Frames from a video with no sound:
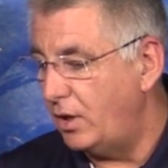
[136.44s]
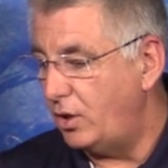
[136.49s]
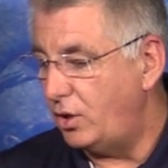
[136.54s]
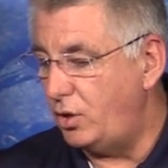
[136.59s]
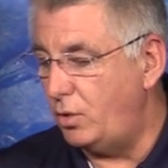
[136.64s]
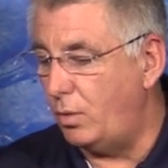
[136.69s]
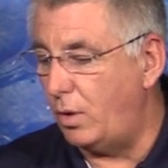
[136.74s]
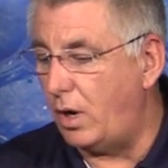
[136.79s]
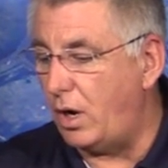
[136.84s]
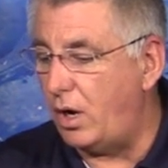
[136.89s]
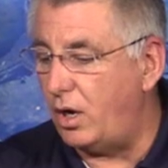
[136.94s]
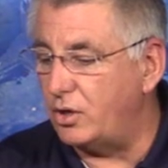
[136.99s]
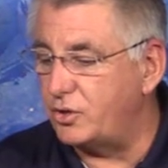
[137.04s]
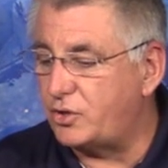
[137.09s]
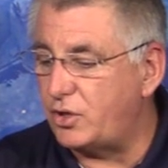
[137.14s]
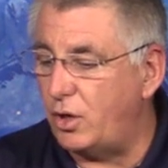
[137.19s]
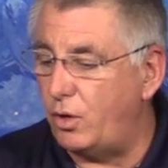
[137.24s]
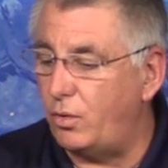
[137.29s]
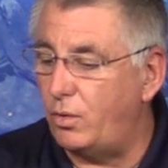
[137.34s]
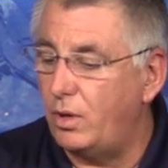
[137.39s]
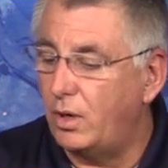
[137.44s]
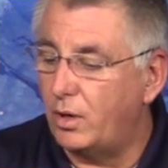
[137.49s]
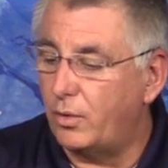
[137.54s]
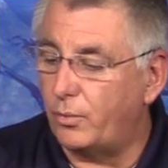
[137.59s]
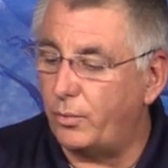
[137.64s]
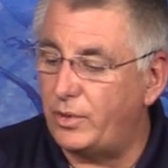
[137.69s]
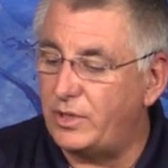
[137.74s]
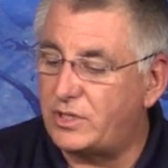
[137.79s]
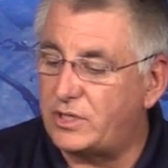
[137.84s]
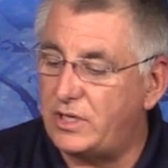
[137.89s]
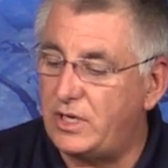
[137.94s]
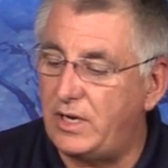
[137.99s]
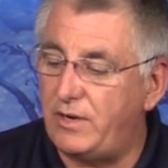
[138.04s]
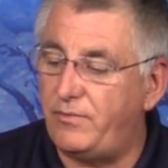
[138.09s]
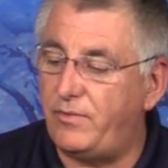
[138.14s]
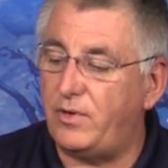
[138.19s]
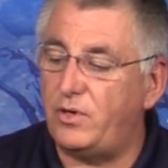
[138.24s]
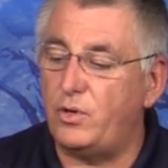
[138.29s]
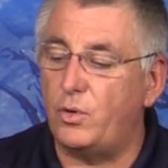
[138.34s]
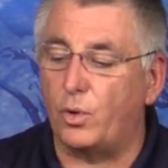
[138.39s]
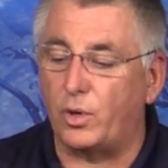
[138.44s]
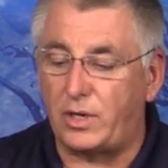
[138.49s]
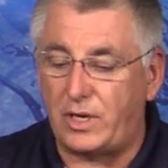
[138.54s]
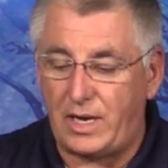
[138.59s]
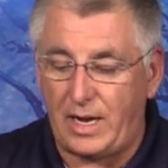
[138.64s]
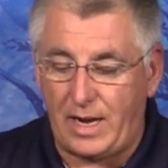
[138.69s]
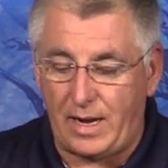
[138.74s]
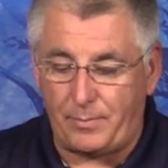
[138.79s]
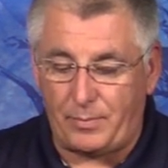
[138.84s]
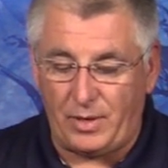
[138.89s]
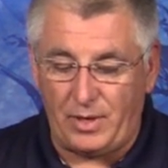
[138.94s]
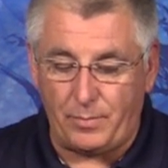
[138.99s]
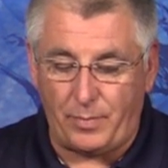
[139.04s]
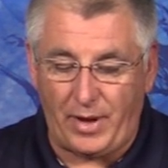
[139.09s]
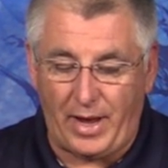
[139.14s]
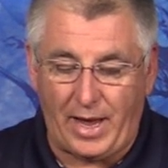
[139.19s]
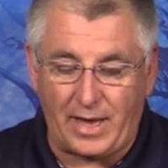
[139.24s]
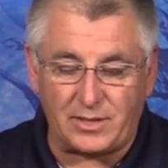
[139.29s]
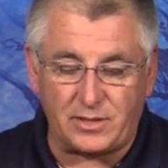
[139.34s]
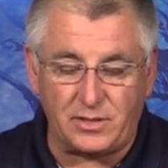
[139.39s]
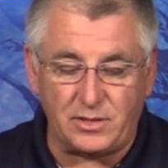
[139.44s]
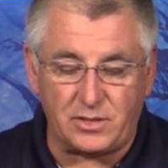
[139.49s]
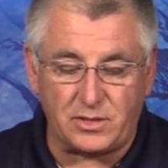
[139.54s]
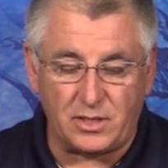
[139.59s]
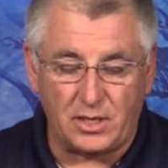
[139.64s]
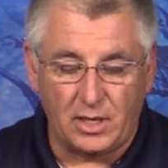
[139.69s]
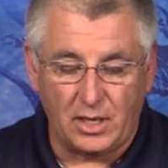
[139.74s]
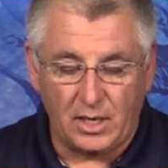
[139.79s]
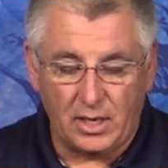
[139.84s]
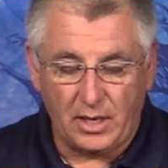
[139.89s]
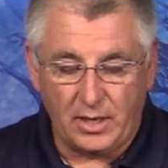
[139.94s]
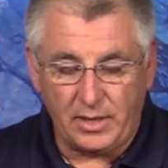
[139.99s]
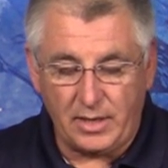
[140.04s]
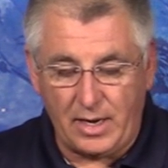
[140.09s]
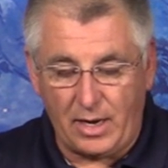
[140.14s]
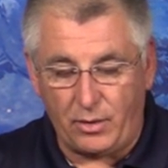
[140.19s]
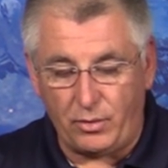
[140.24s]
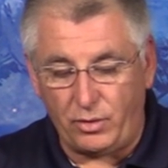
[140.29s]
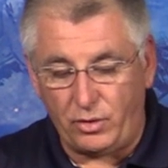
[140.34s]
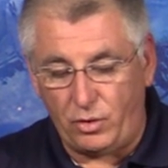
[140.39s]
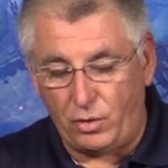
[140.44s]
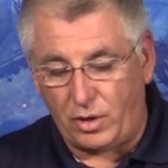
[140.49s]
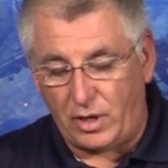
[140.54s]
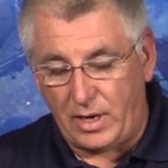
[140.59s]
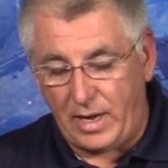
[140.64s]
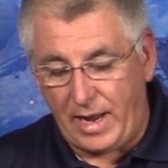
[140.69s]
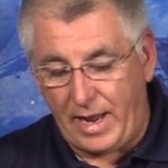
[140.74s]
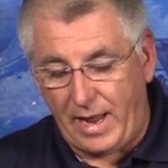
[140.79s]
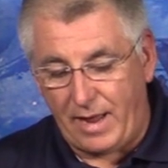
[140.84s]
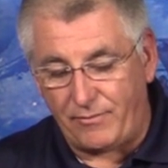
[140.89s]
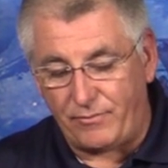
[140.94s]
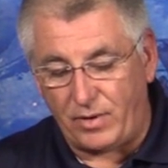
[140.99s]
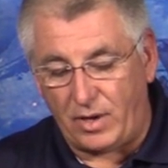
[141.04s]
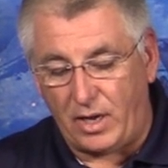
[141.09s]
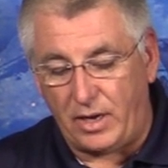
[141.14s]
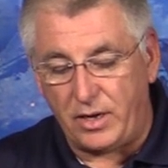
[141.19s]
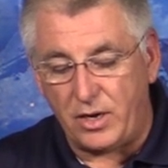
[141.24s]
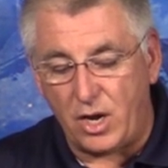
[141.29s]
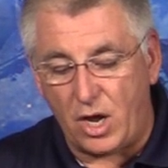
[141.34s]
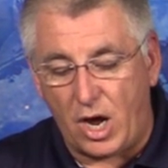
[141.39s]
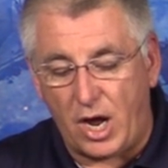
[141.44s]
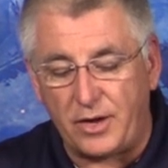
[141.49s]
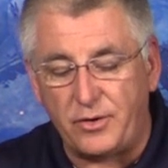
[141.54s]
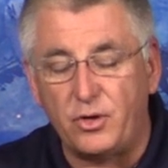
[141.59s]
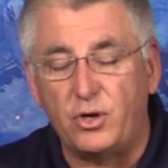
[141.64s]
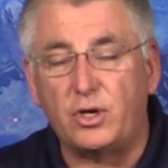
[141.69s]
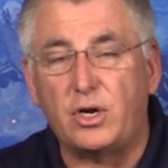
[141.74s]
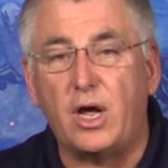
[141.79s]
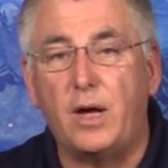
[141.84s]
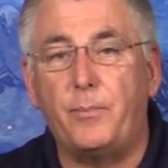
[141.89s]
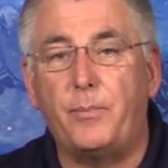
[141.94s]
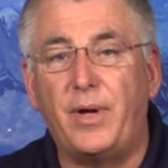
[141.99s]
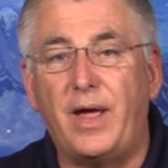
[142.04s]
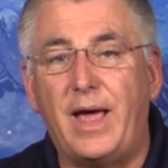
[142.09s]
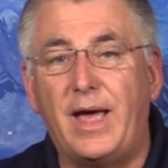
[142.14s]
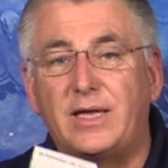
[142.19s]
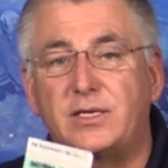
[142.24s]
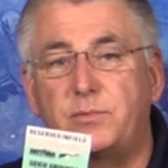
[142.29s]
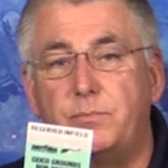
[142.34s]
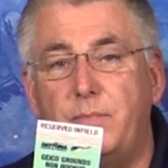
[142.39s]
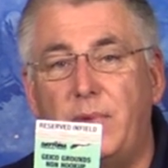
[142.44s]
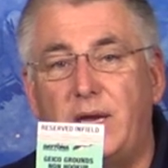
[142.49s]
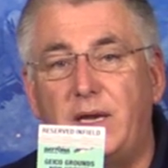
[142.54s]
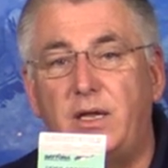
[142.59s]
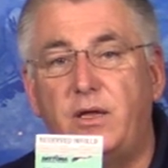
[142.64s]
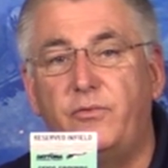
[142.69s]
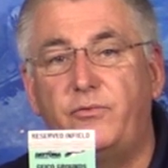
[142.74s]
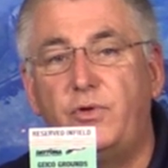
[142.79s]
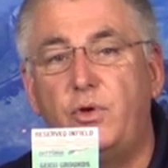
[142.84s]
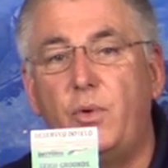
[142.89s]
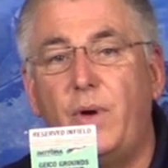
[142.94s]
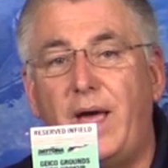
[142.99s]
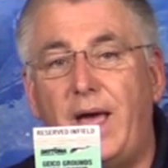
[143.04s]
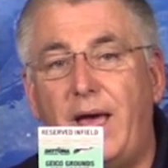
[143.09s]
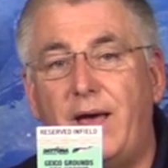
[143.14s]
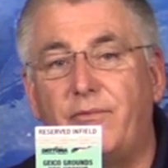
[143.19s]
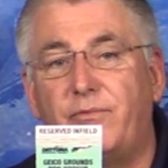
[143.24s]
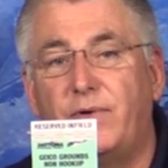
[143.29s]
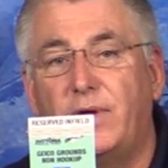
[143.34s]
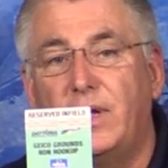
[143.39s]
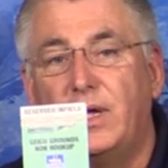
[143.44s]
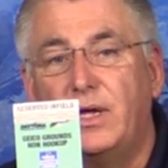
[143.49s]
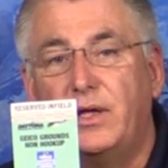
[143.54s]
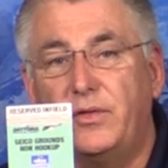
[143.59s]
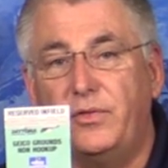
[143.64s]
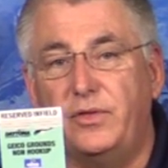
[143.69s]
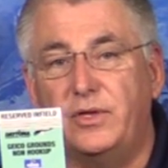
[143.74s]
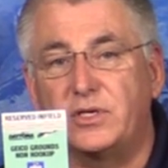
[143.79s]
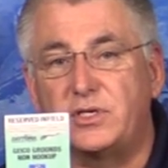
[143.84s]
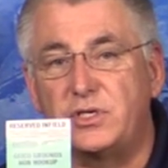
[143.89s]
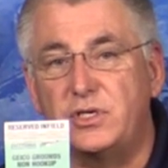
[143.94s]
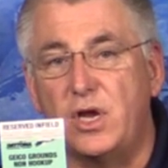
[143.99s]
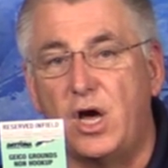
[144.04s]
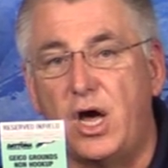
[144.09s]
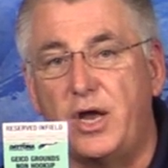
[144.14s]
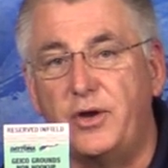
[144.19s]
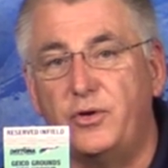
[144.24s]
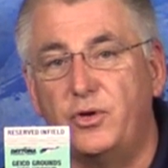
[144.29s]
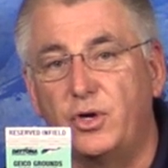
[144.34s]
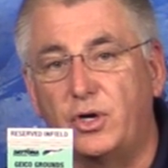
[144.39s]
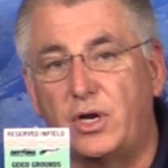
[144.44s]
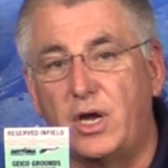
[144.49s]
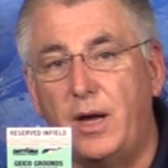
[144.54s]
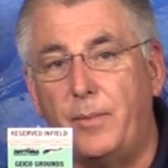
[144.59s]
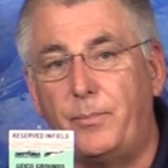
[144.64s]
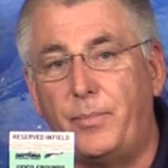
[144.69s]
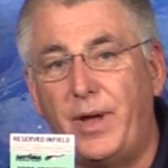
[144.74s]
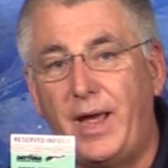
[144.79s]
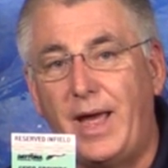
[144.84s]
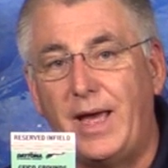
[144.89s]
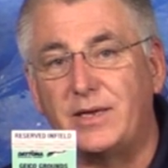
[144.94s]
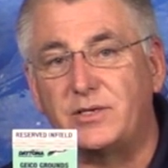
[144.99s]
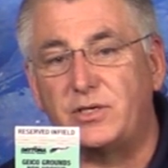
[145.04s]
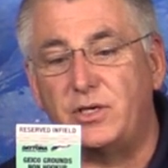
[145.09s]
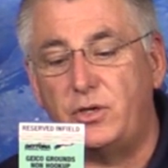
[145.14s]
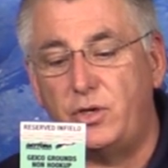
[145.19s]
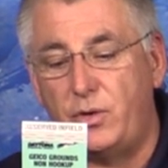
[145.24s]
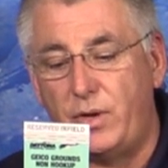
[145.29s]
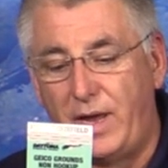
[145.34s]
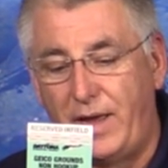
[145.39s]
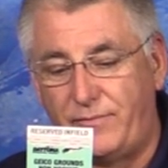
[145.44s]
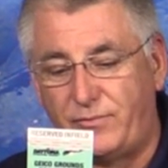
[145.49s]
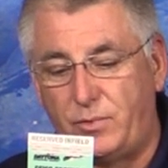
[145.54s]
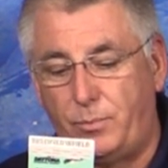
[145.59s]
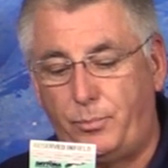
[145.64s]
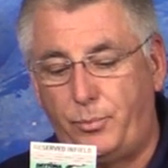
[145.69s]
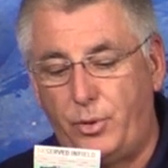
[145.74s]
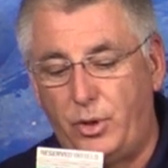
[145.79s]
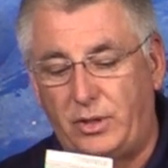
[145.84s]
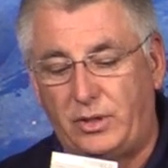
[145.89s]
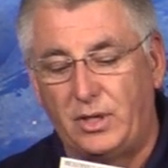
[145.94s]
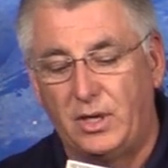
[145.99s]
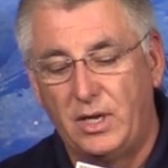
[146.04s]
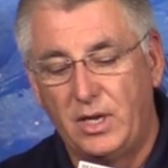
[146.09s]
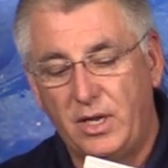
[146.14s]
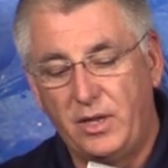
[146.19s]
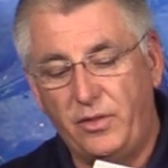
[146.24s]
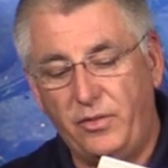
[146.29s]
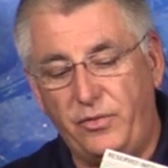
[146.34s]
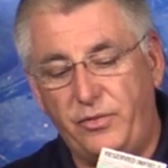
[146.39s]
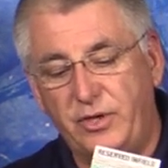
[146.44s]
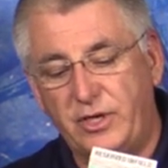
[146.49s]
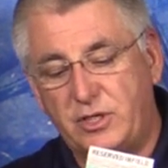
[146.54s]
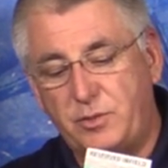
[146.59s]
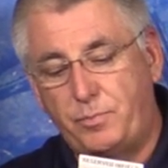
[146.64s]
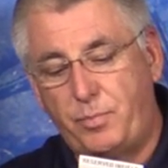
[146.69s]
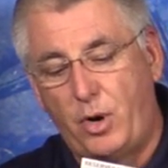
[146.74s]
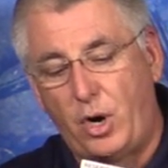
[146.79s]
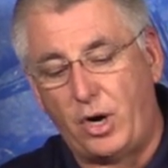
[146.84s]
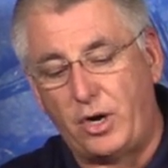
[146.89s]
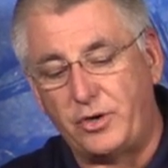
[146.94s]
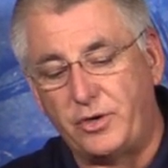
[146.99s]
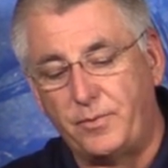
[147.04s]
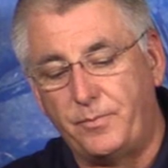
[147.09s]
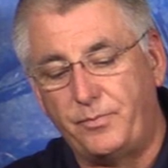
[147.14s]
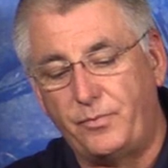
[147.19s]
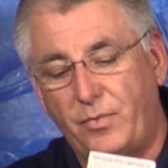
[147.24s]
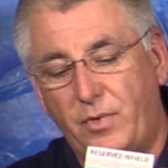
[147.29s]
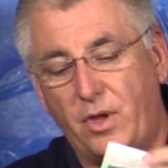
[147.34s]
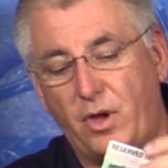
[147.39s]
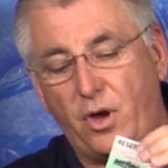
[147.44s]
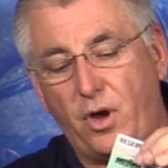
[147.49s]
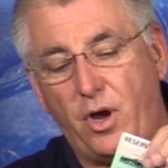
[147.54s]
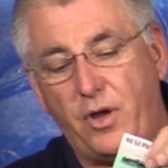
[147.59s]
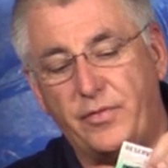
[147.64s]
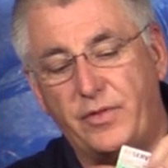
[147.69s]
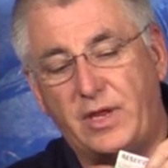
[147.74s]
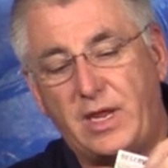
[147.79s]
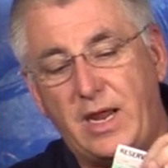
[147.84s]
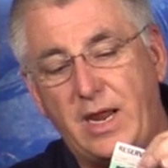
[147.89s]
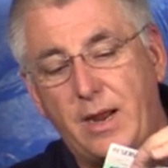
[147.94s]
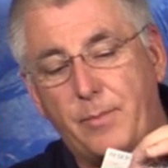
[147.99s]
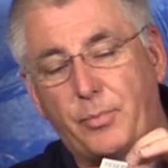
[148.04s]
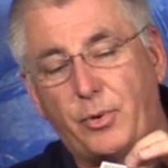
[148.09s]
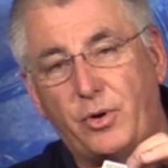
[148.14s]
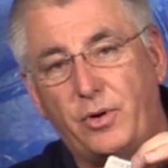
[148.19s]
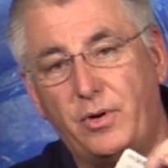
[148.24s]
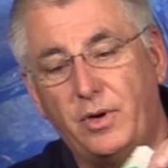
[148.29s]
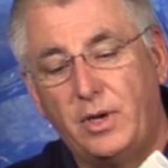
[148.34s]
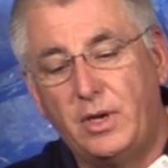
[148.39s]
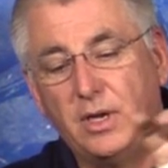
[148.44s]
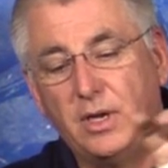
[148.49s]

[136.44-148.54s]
You will also receive your camping passes. Now, you can have a non-hookup pass. Many of you have this non-hookup pass, and you have to put this part on the camper.